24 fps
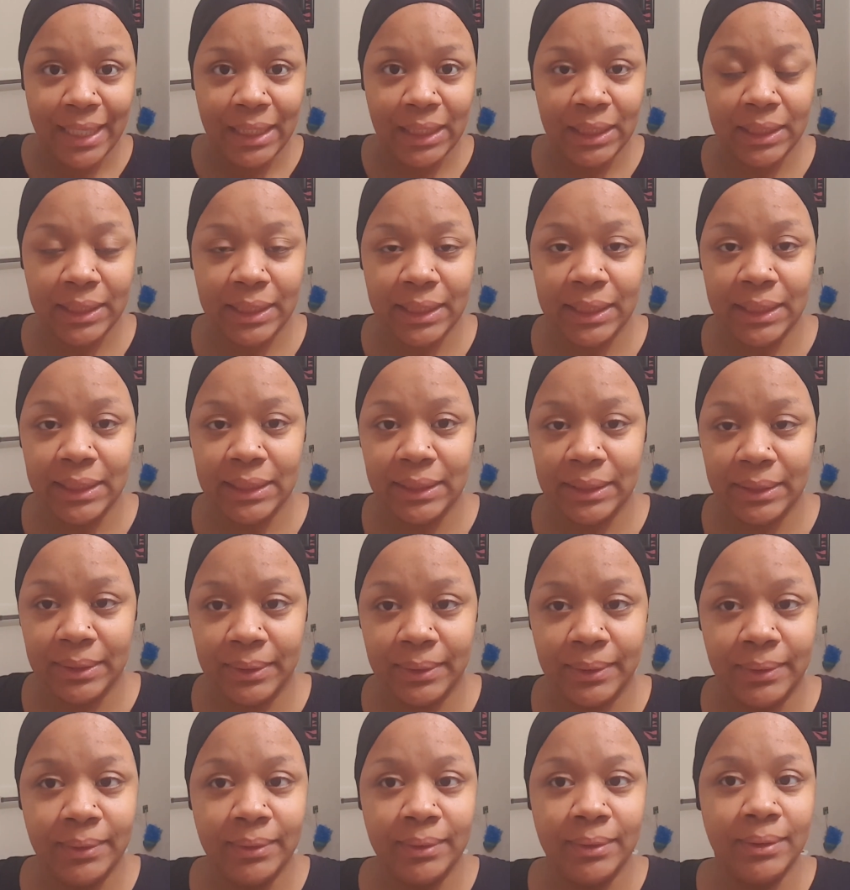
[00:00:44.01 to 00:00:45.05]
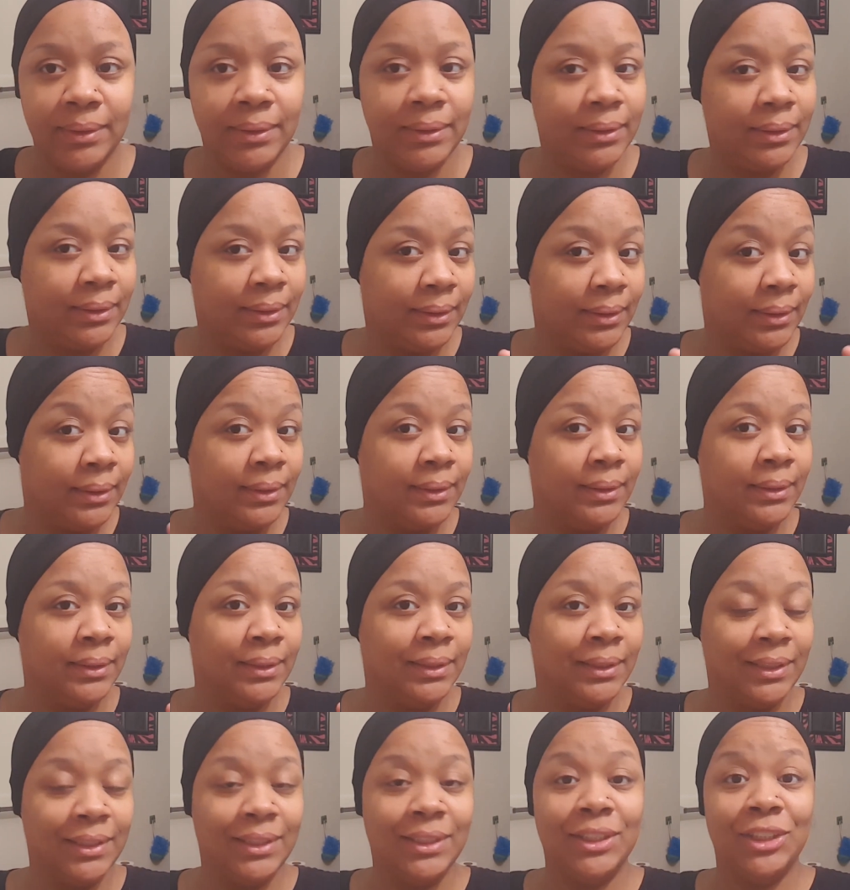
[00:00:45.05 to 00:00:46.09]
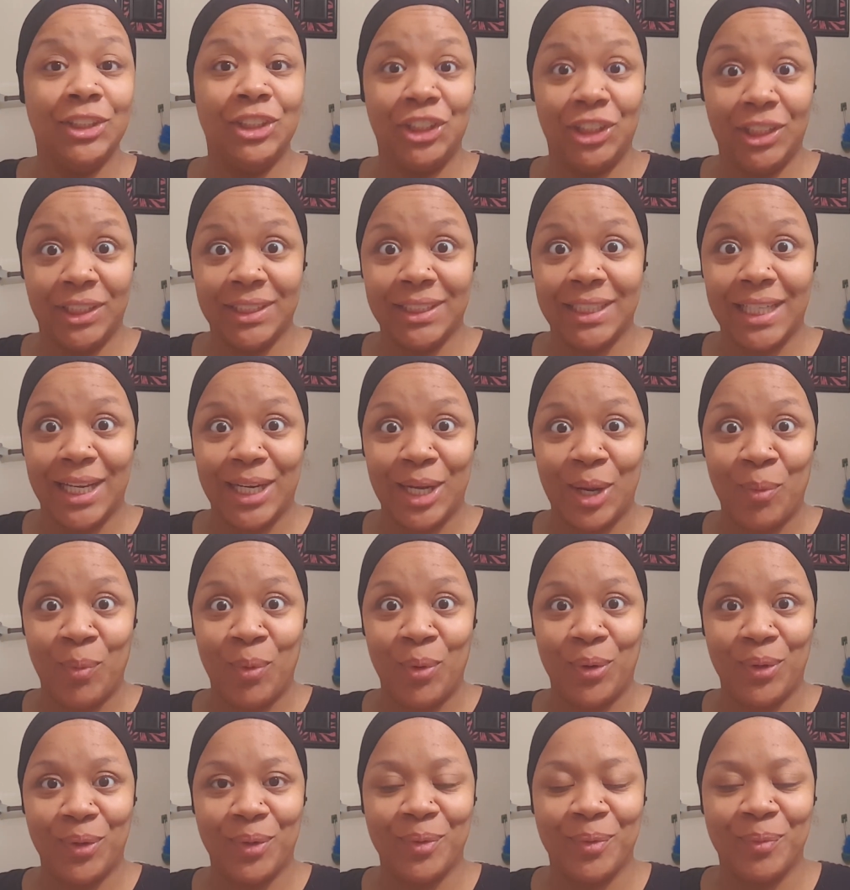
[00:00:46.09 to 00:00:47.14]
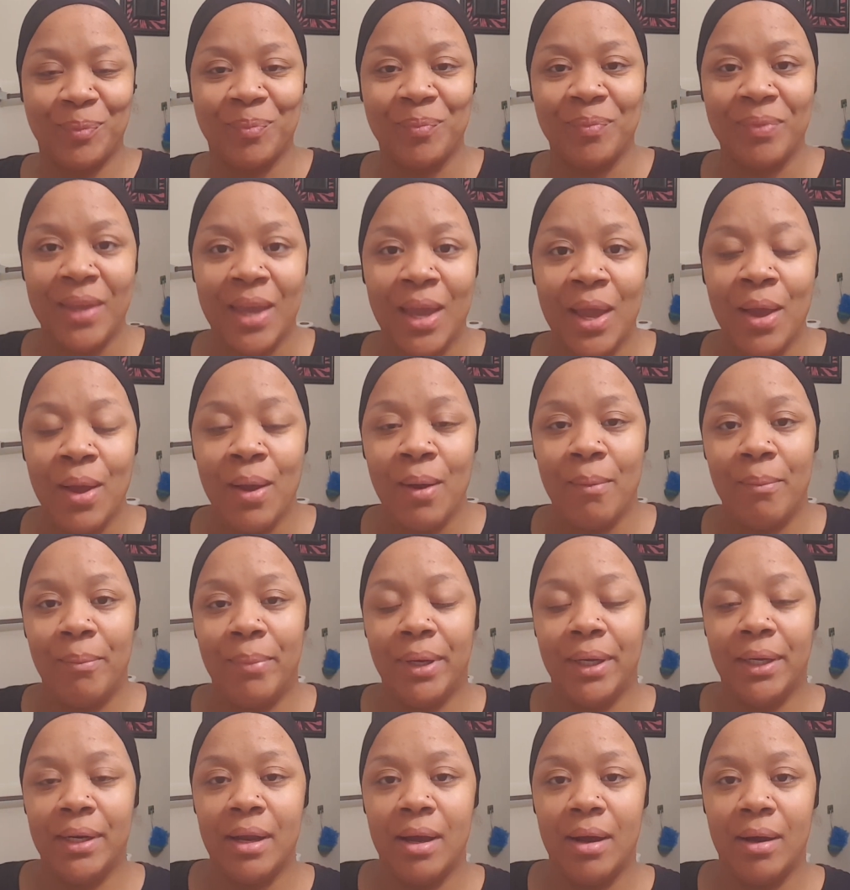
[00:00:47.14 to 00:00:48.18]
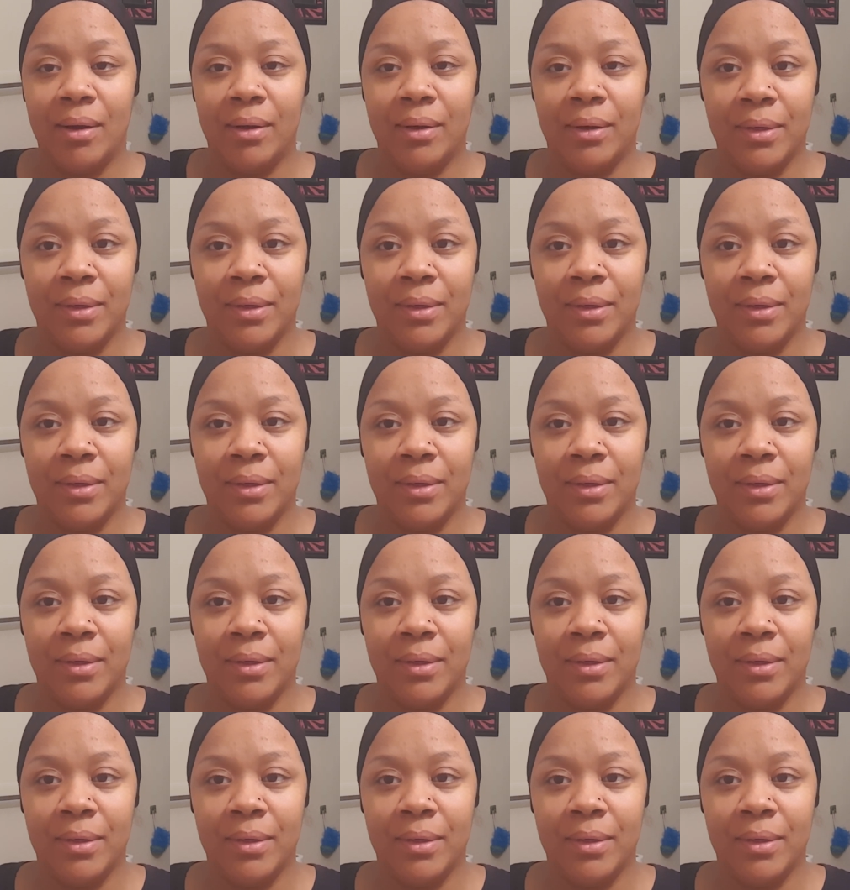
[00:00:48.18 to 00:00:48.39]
I look a little just like I woke up, but